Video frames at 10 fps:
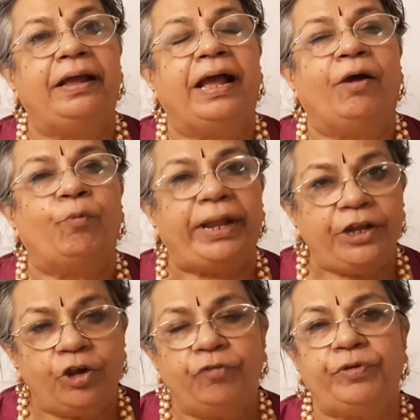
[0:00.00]
when
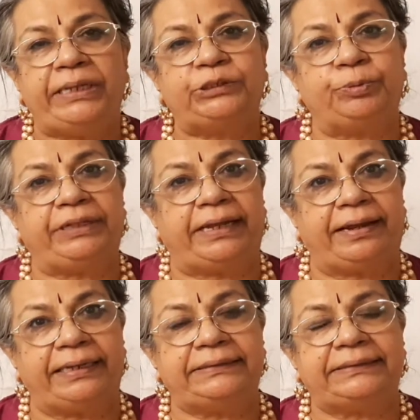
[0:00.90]
you're faced with a
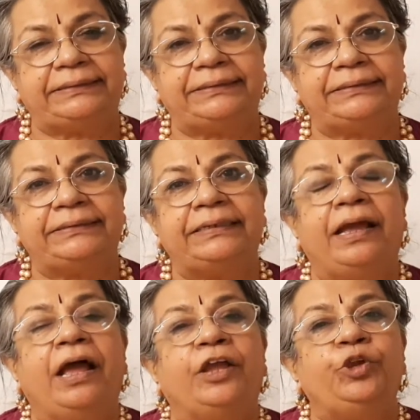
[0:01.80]
crisis,
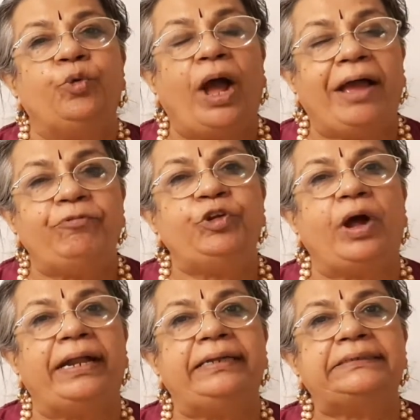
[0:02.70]
you have to
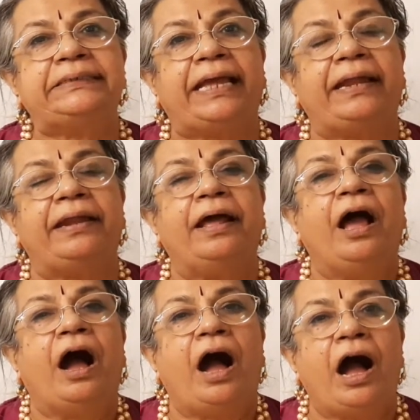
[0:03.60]
understand
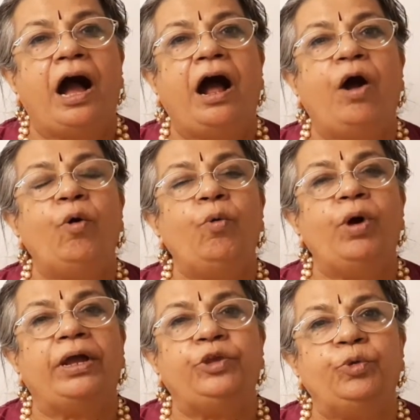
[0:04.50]

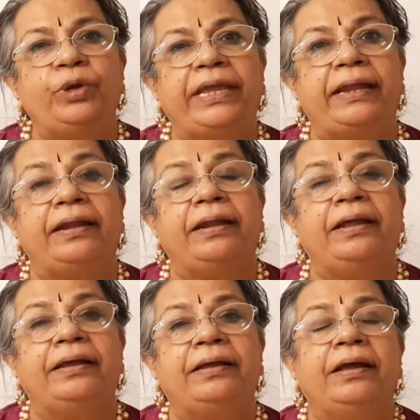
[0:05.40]
how you can
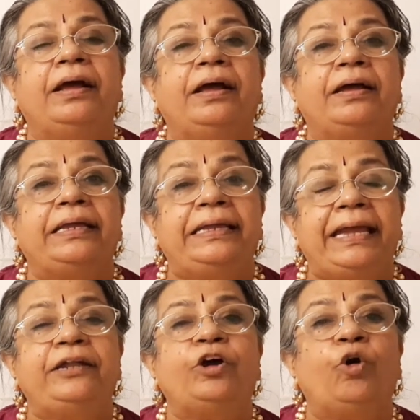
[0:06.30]

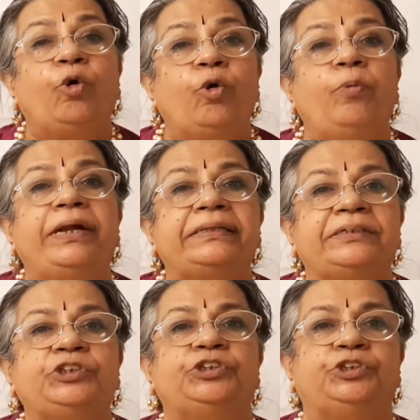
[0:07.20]
get over
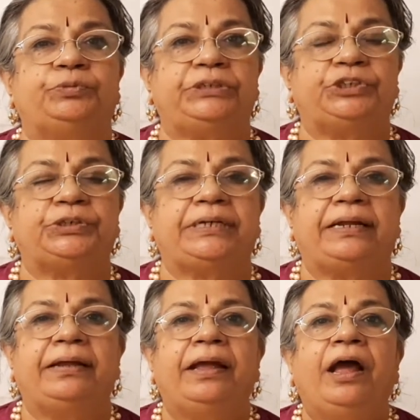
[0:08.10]
this situation.
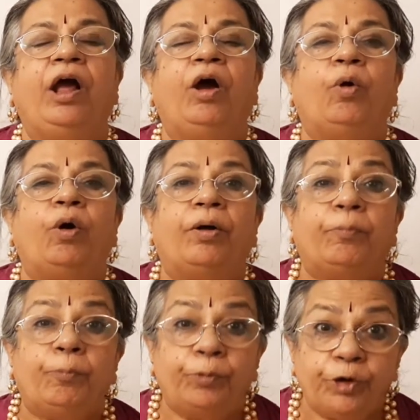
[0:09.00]

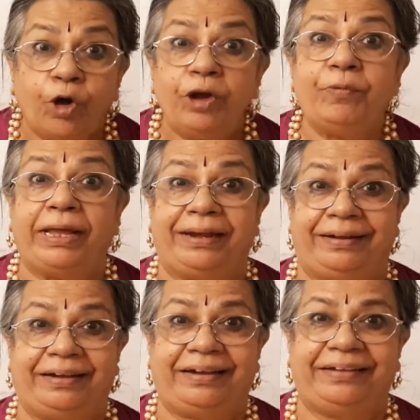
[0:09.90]

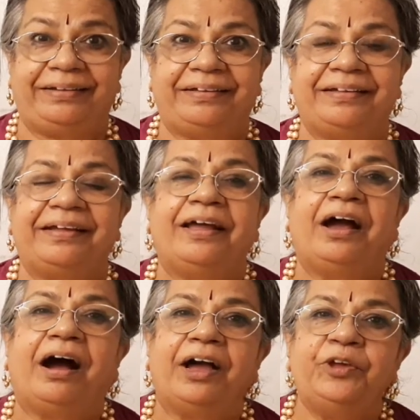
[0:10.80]
Non-violently.
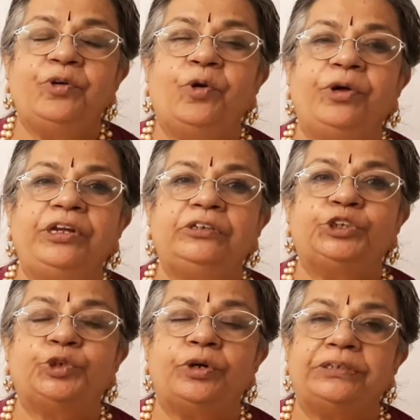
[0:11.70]
Are you going to
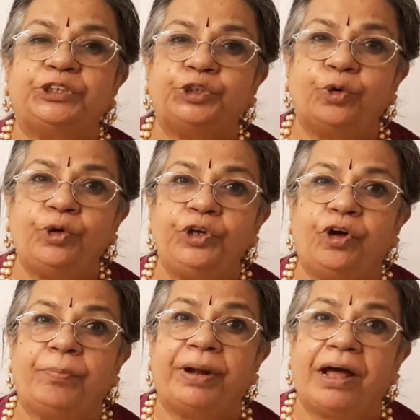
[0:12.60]
show
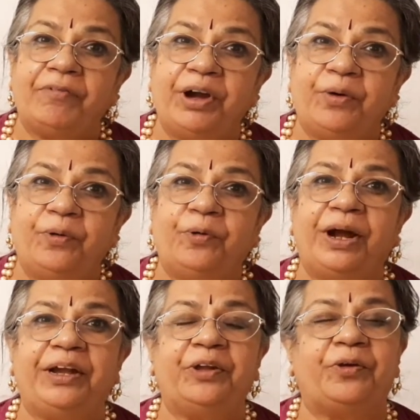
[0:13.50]
your bravado
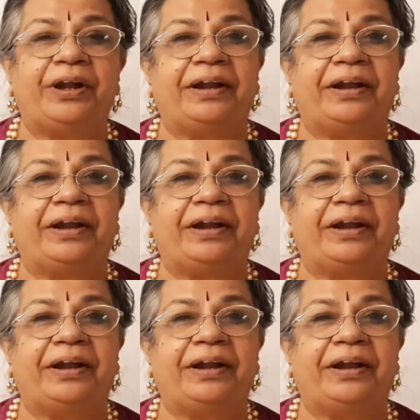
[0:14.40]
and your